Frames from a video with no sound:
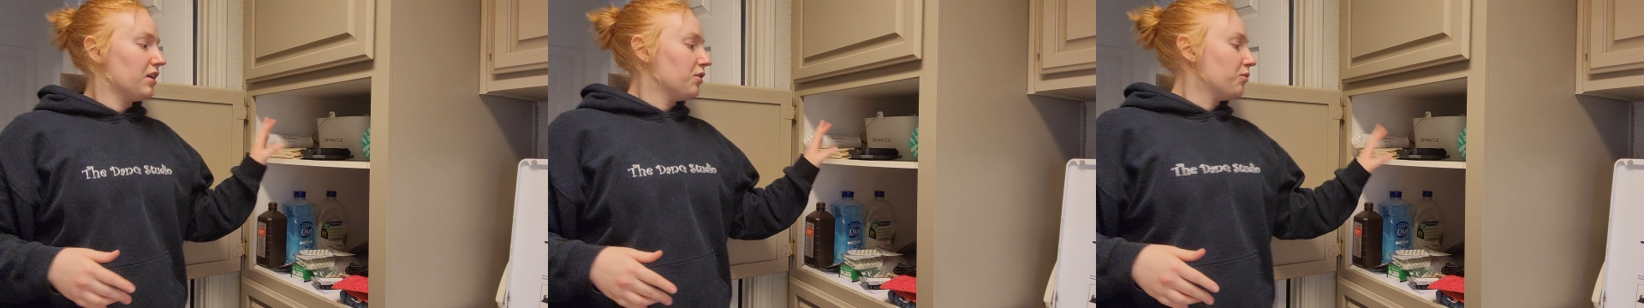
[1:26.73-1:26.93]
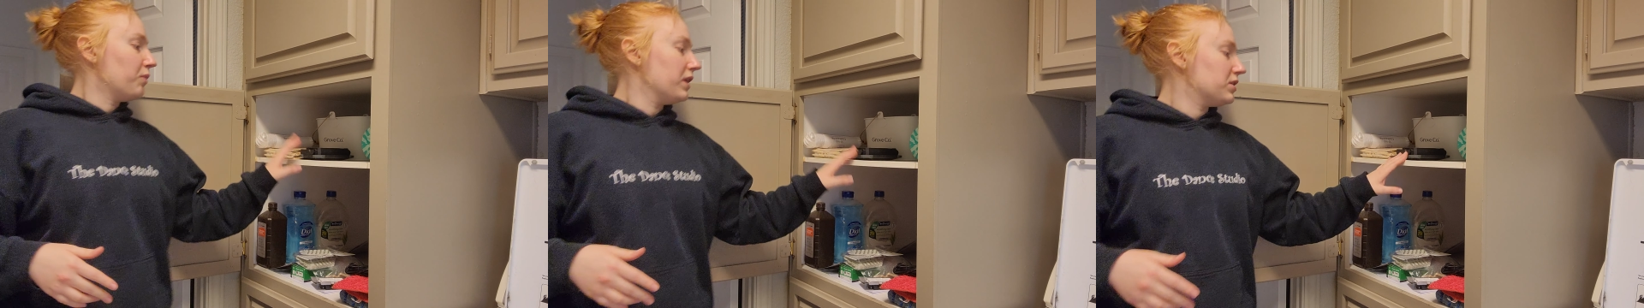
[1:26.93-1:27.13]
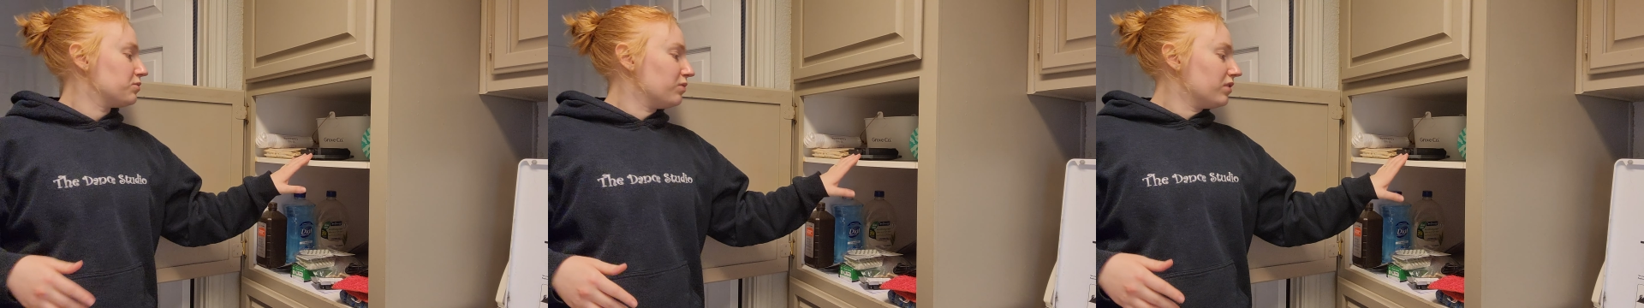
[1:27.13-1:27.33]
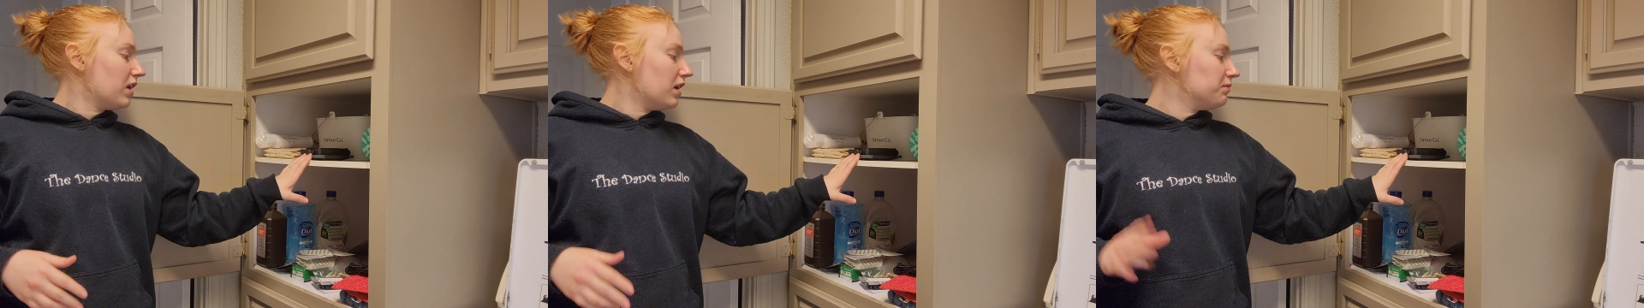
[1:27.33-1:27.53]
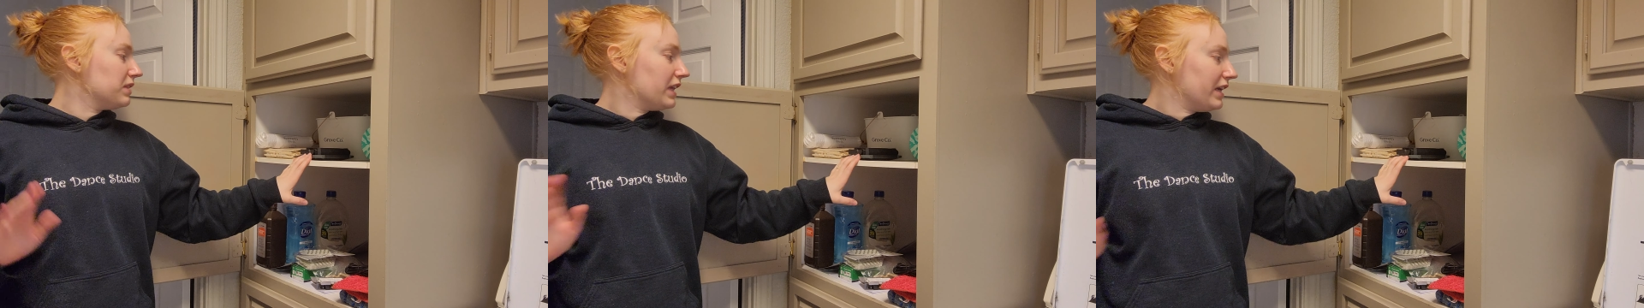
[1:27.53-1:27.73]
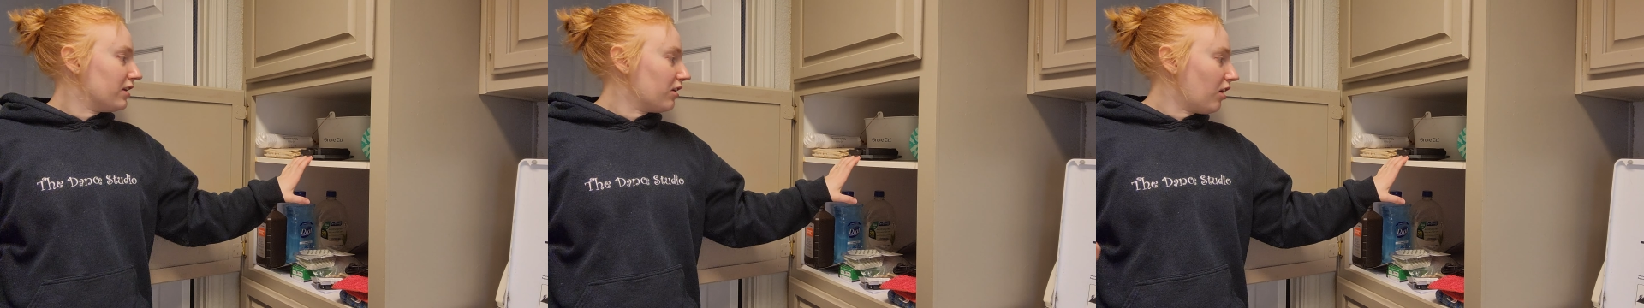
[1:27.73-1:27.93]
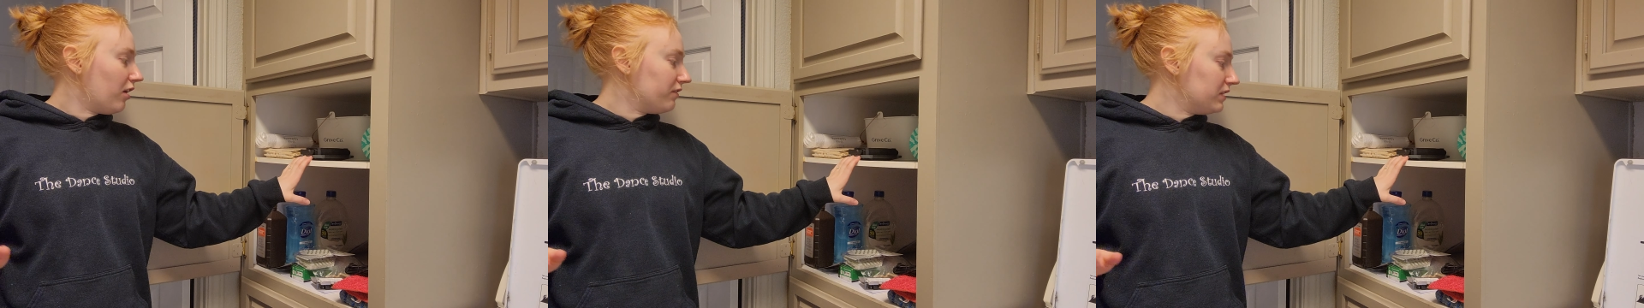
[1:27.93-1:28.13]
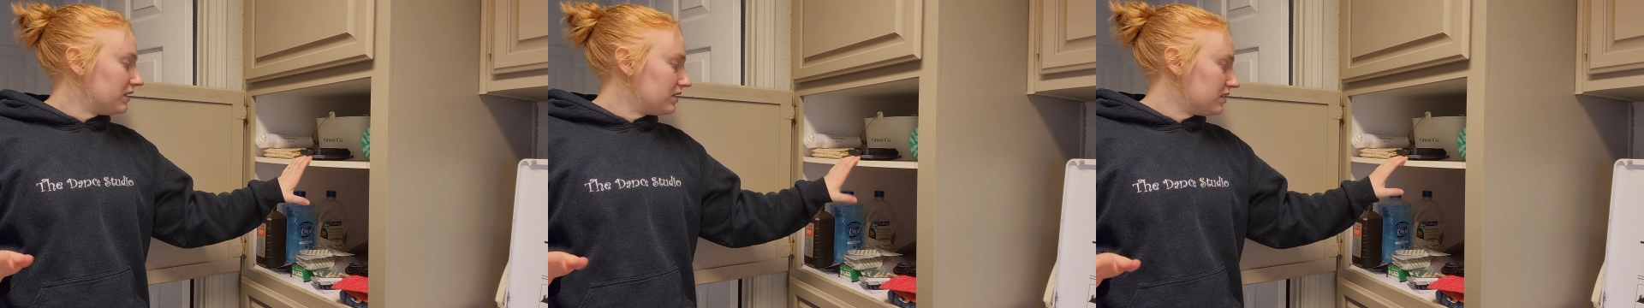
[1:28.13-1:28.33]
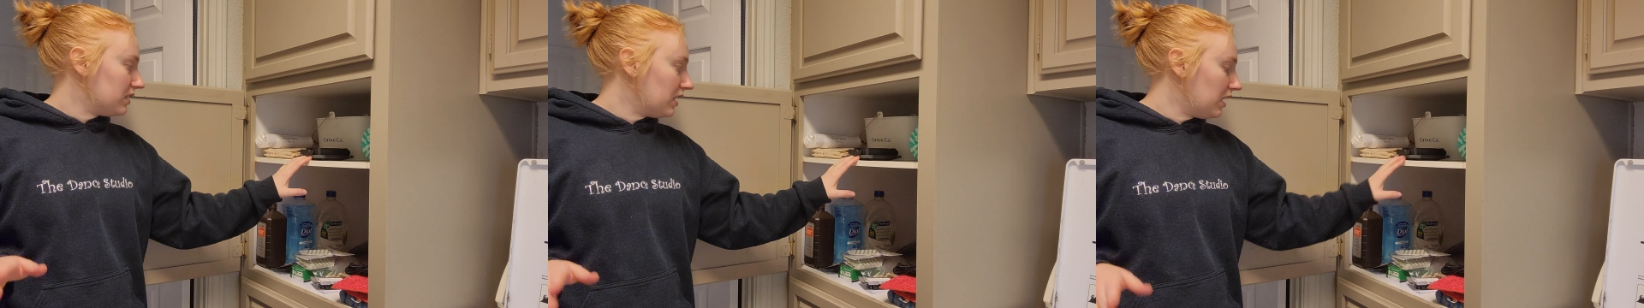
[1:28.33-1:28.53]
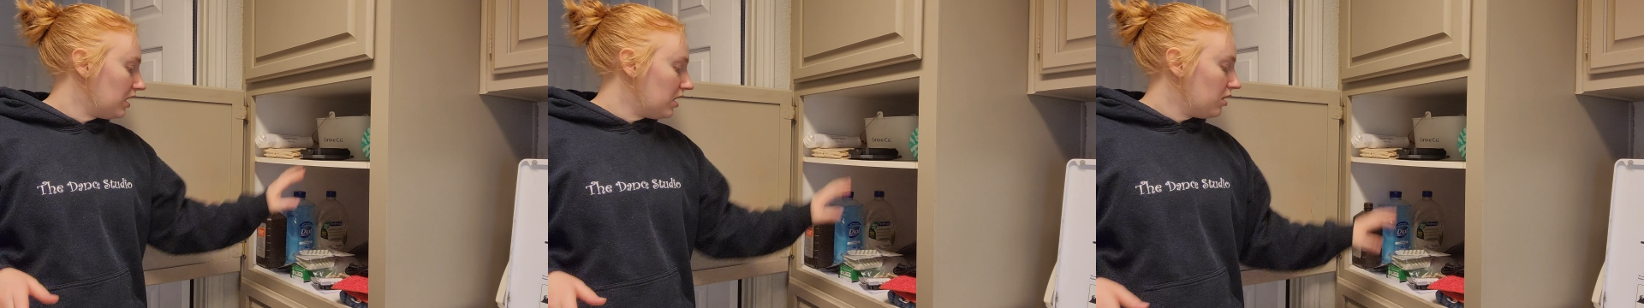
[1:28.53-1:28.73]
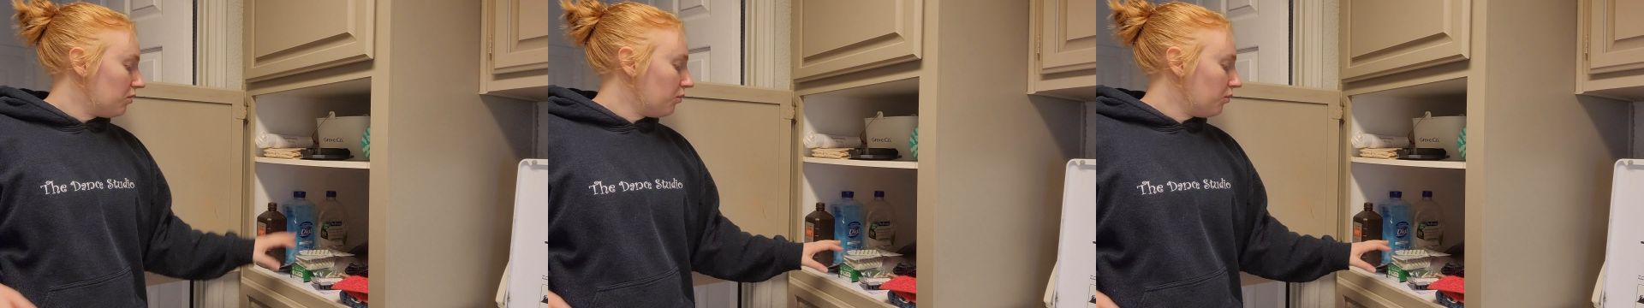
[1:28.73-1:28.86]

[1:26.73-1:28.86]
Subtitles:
which will come later, obviously.